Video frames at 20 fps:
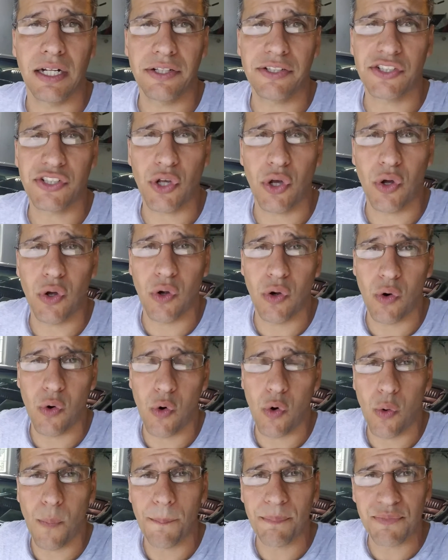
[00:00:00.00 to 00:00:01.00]

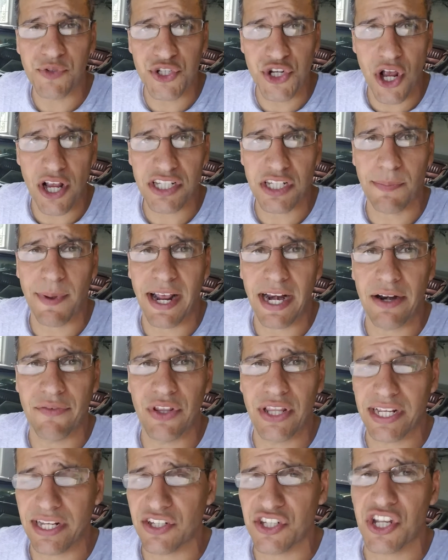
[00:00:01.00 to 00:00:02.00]
So just about
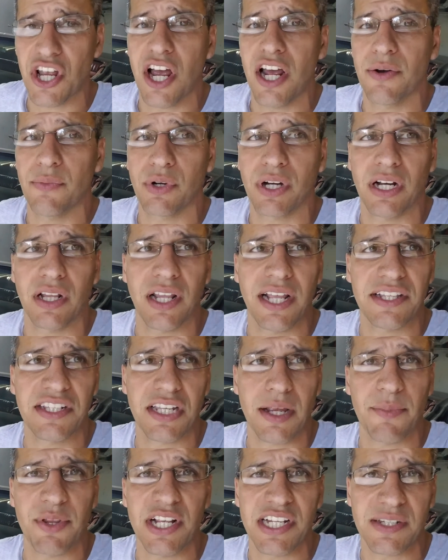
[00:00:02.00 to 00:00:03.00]
everything is done. We're going to let
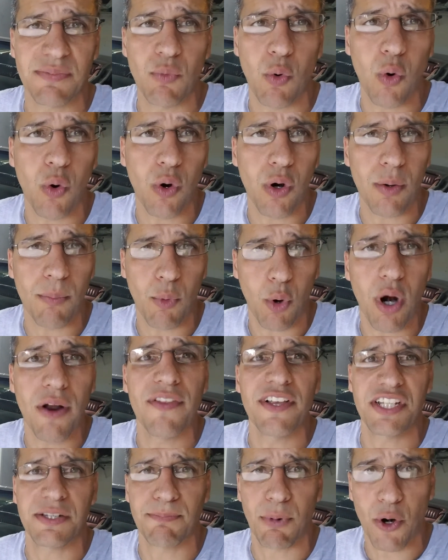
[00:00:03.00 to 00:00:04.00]
some of this more
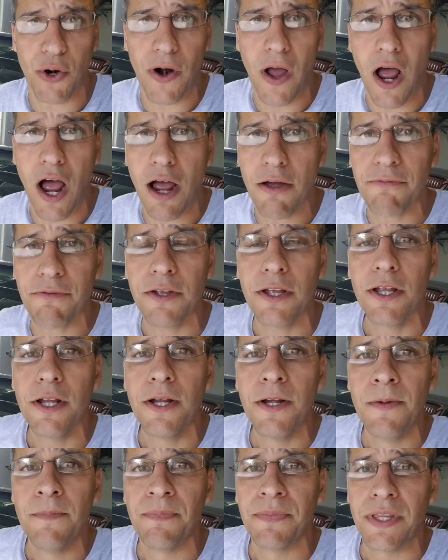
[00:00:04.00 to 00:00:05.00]
of this burn off,
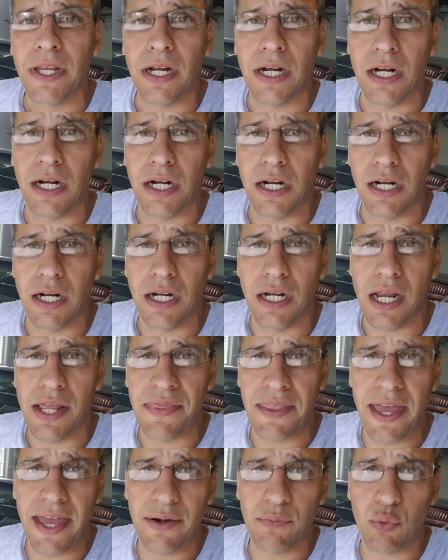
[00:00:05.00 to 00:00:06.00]

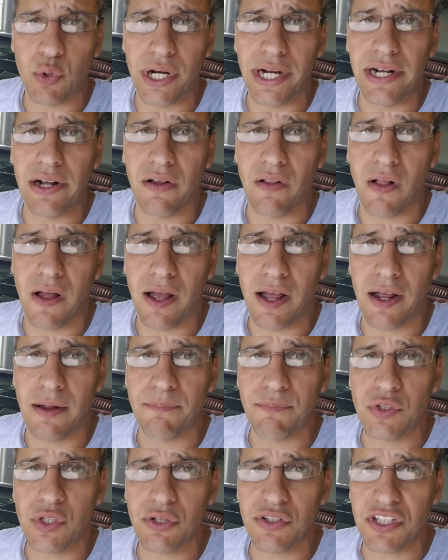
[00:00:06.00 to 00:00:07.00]
and then
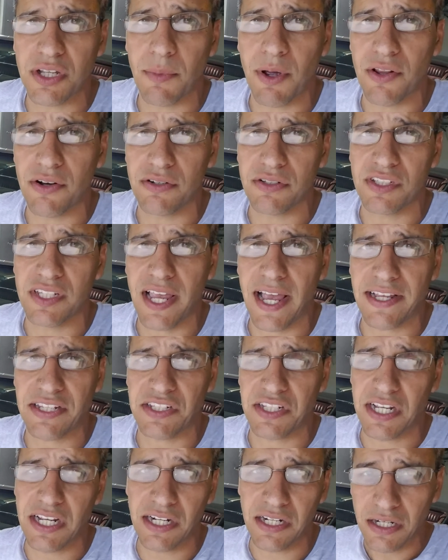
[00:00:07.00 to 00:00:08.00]
we'll do some other
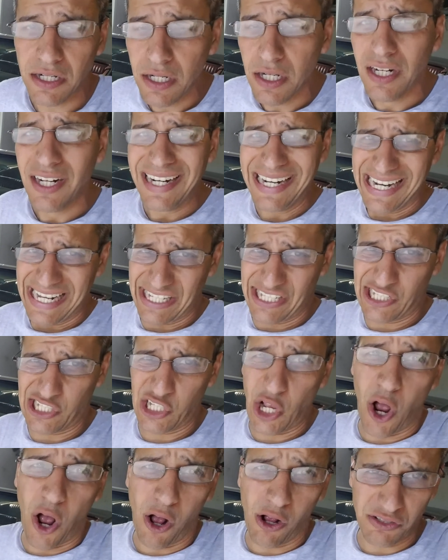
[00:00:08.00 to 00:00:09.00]
testing. It
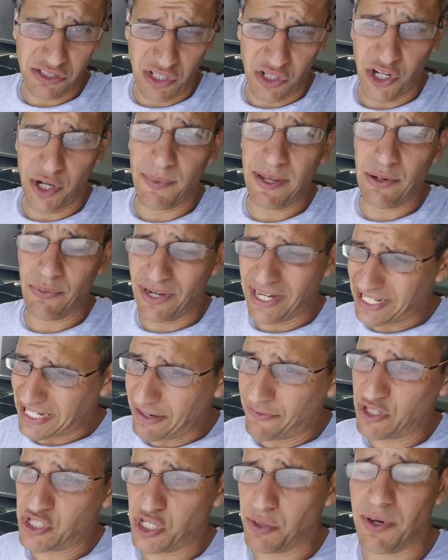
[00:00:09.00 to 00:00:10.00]
stalls a little bit when I
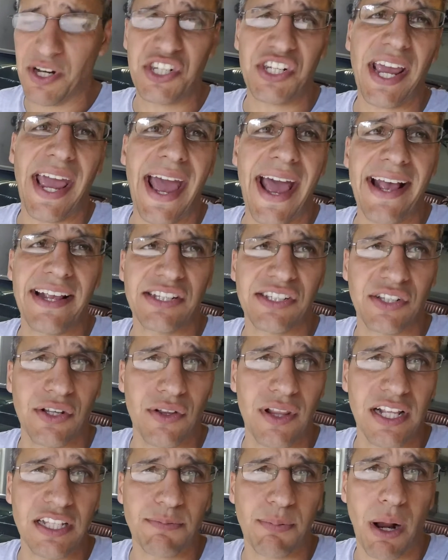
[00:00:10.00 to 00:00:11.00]
give it too much gas,
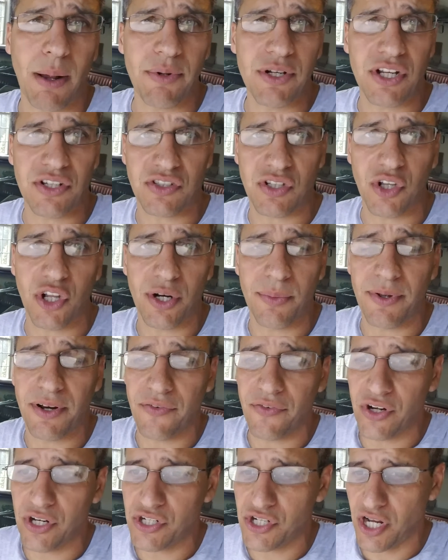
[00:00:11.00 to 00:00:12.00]
so that's probably just a little bit
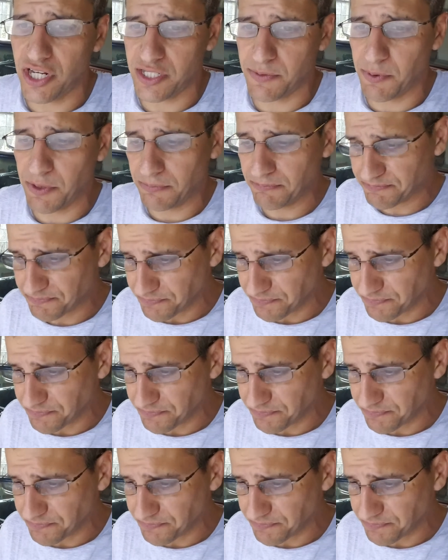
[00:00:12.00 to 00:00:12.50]
of an adjustment